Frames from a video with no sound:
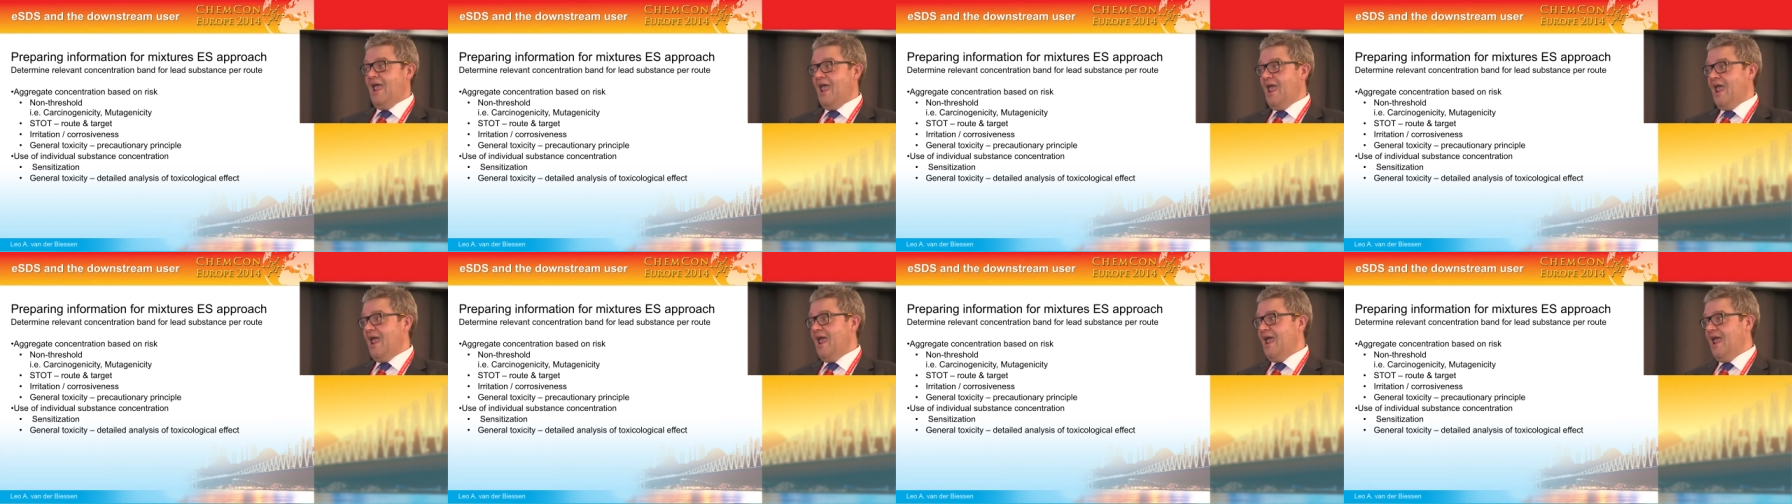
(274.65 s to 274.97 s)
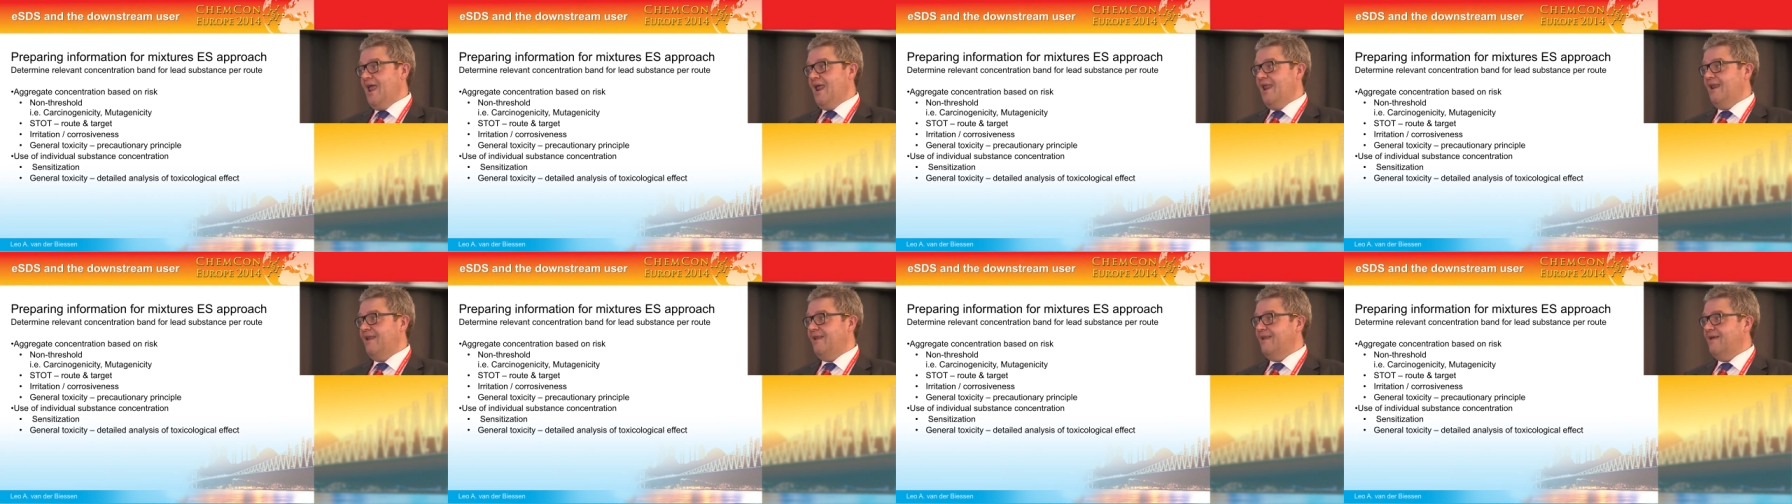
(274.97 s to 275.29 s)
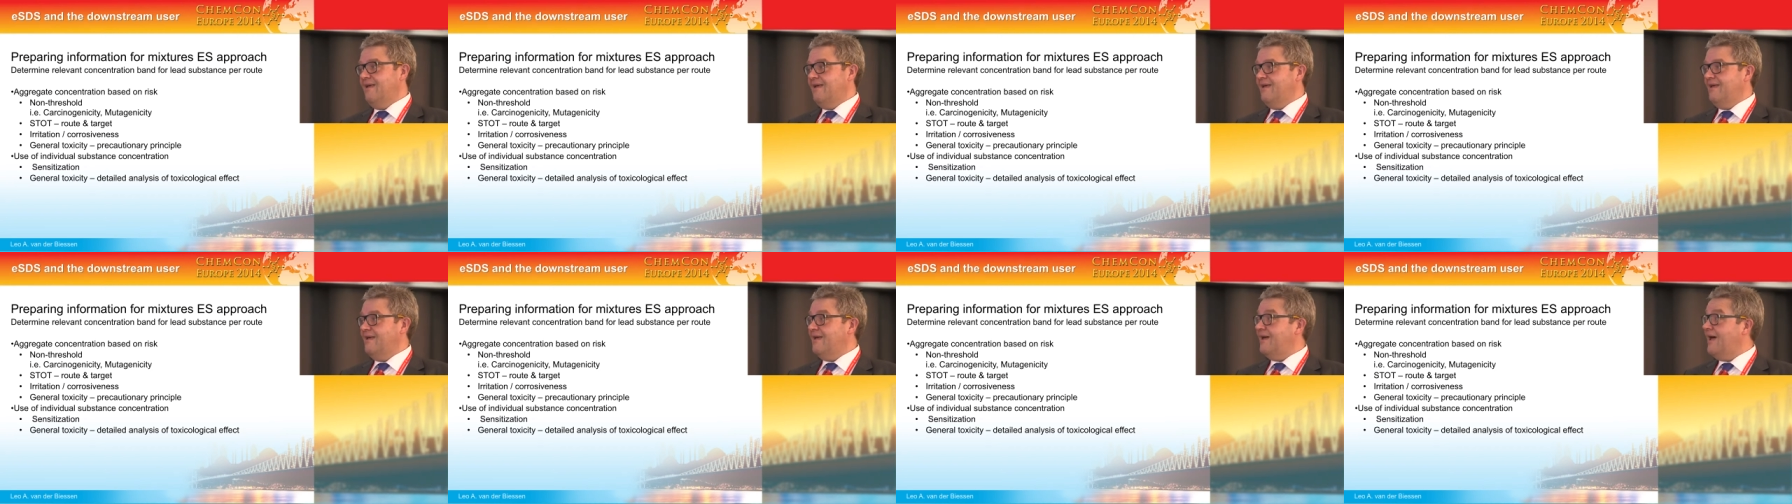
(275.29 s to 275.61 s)

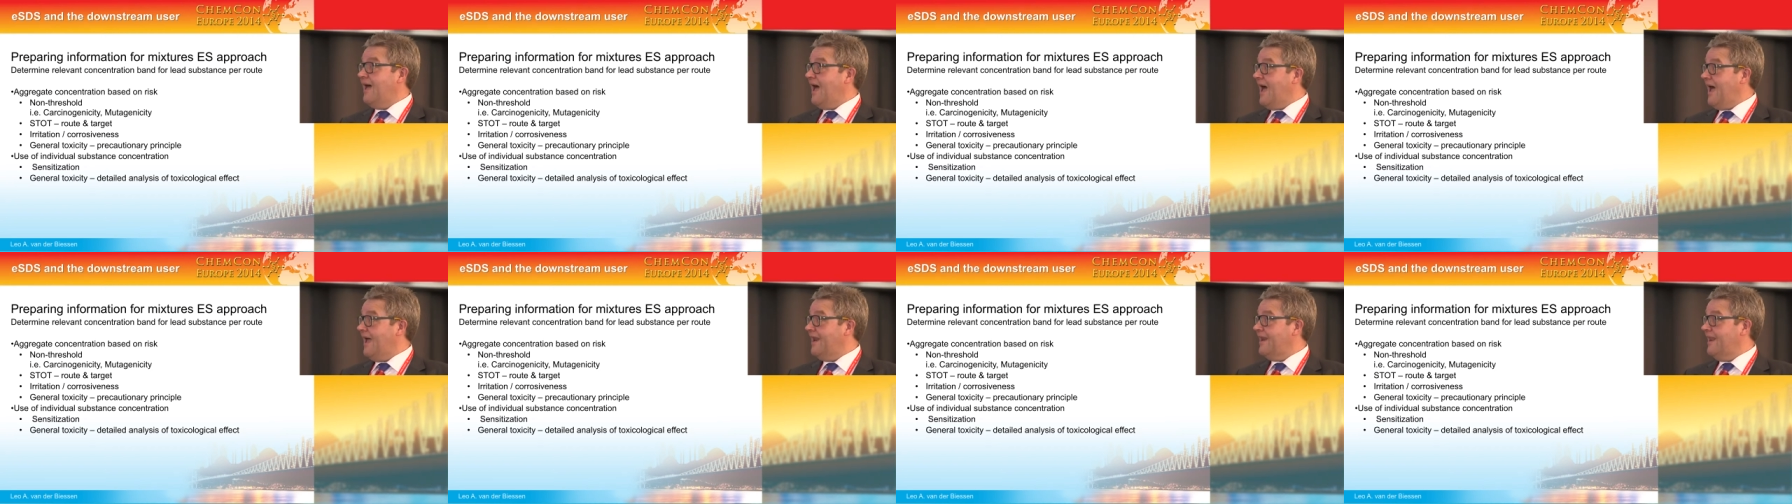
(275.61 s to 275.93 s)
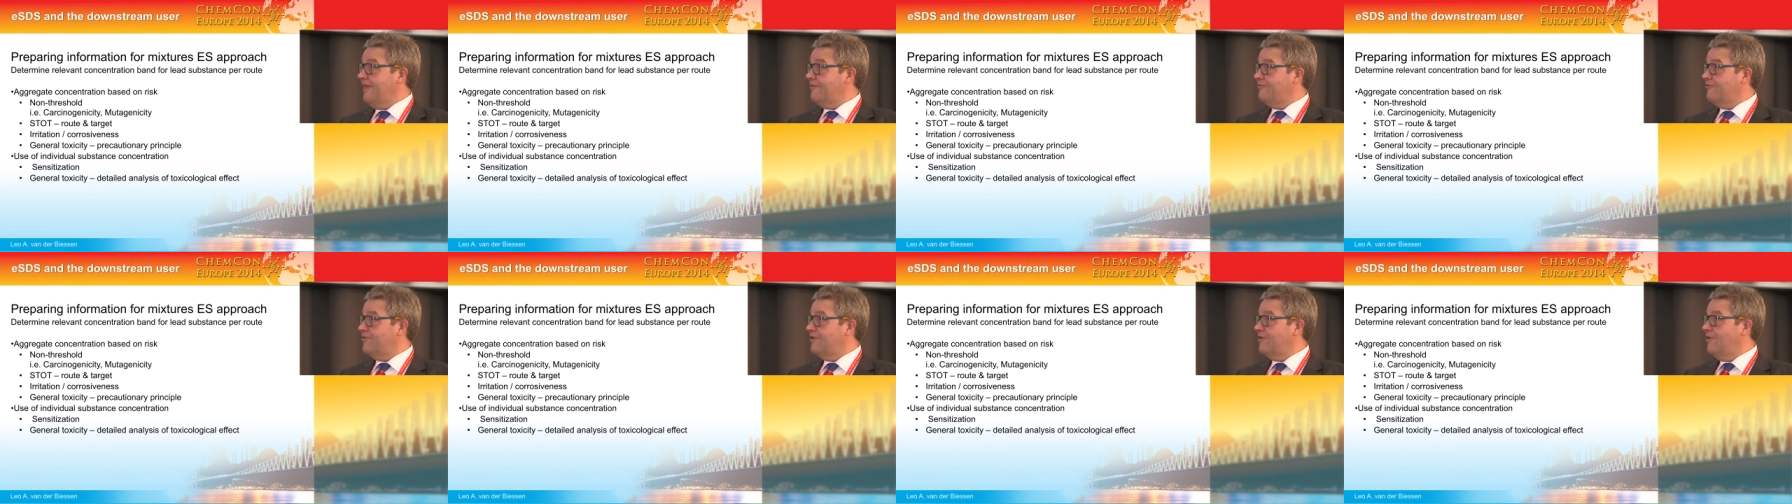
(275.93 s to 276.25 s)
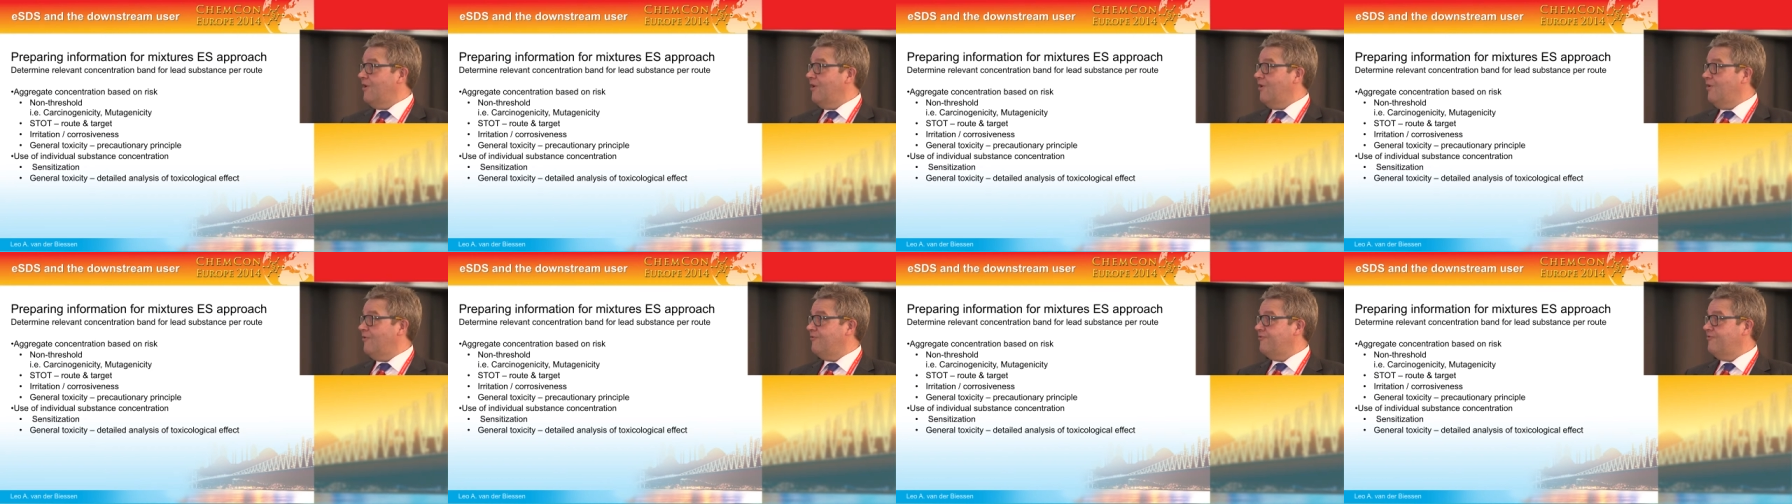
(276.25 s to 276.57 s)
and a uh, high
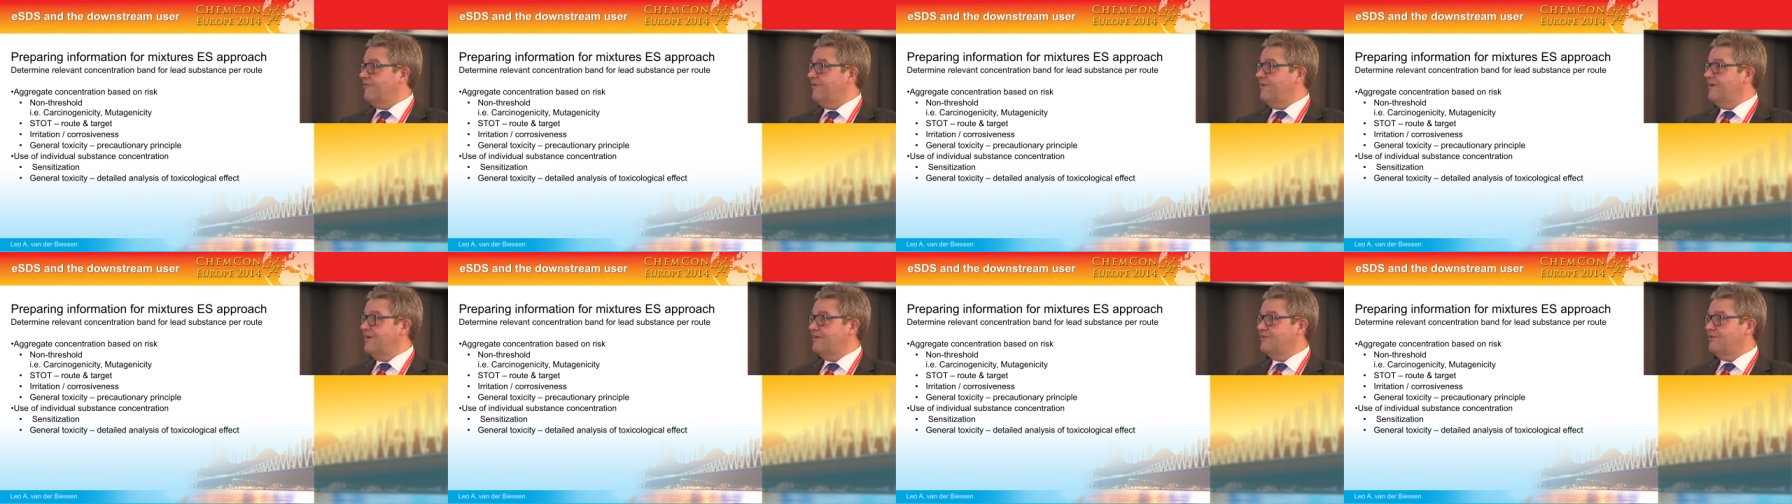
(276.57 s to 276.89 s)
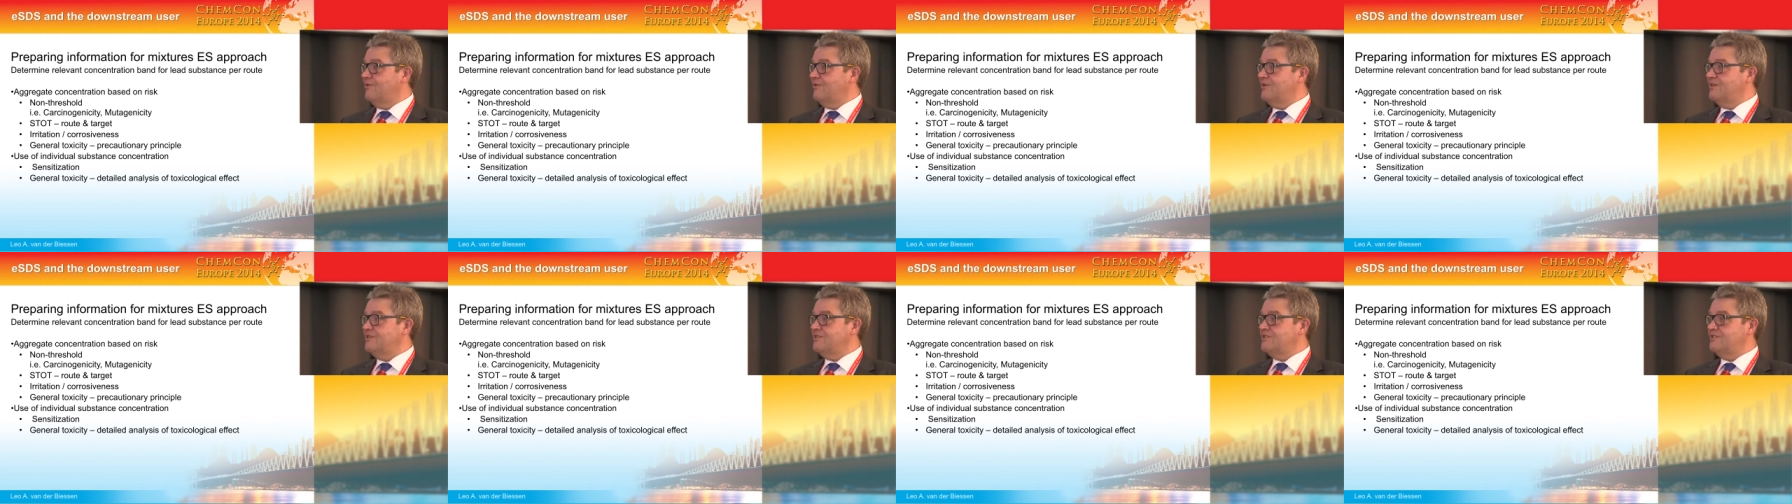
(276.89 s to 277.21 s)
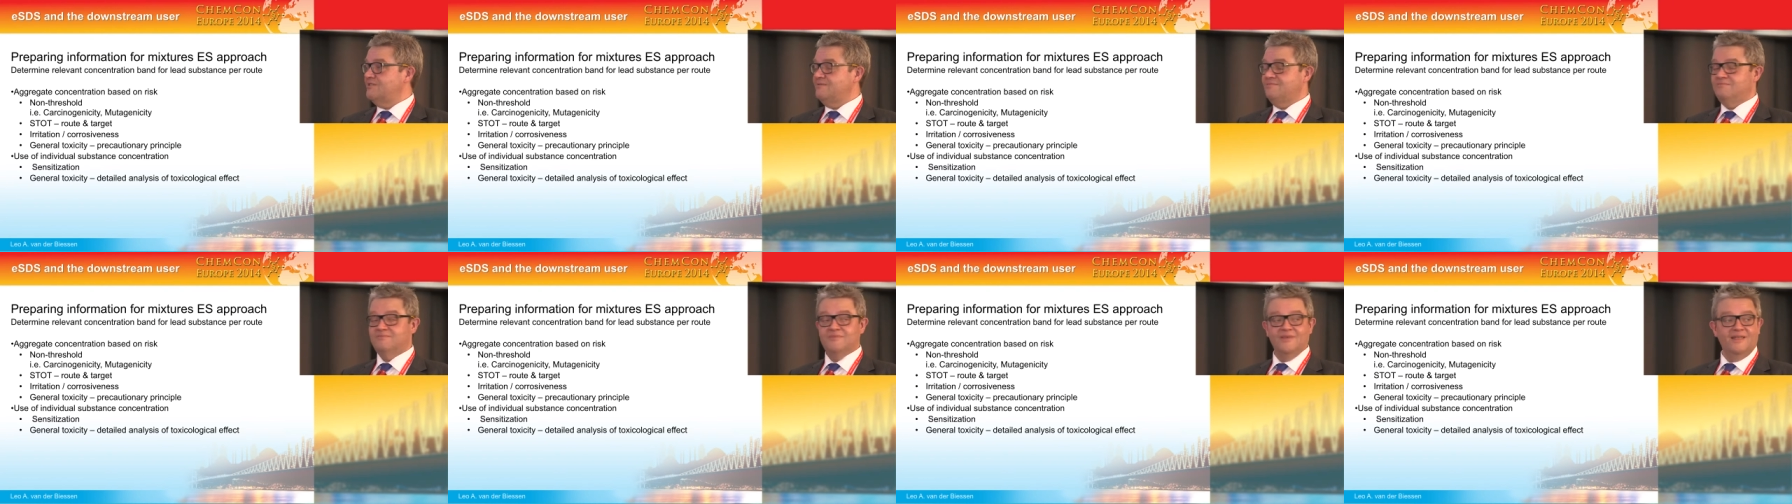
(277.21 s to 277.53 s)
level of uh,
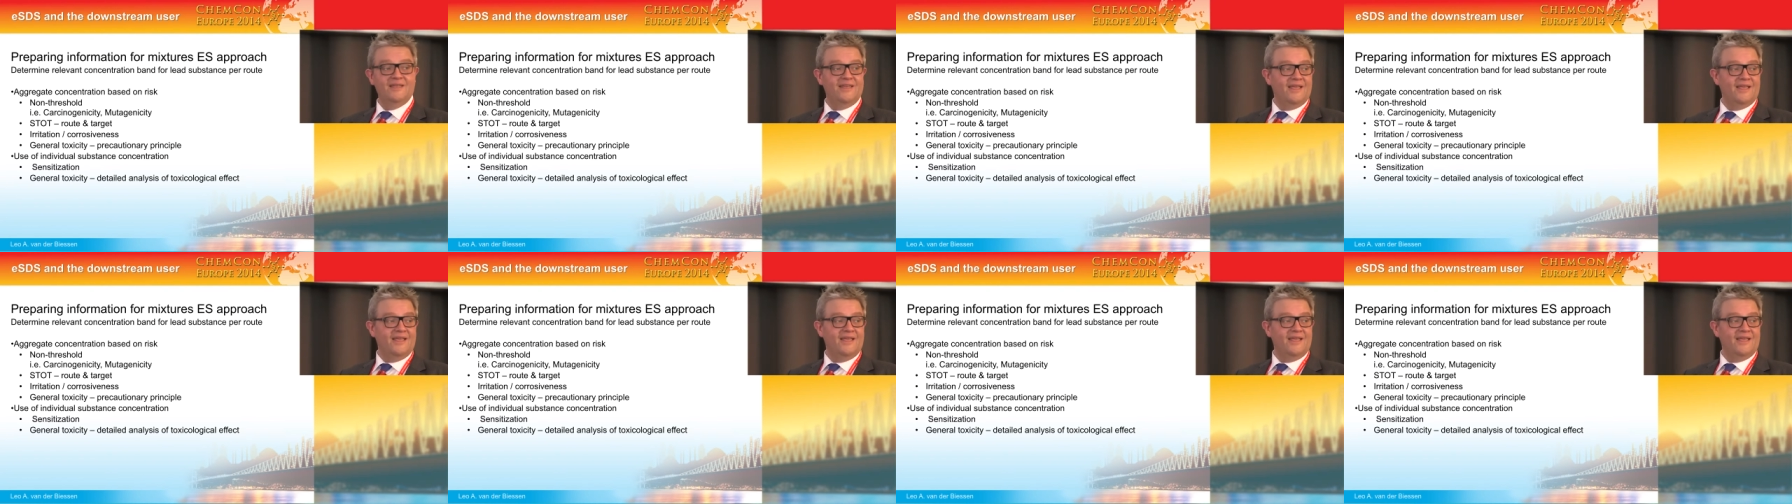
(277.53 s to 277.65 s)
knowledge.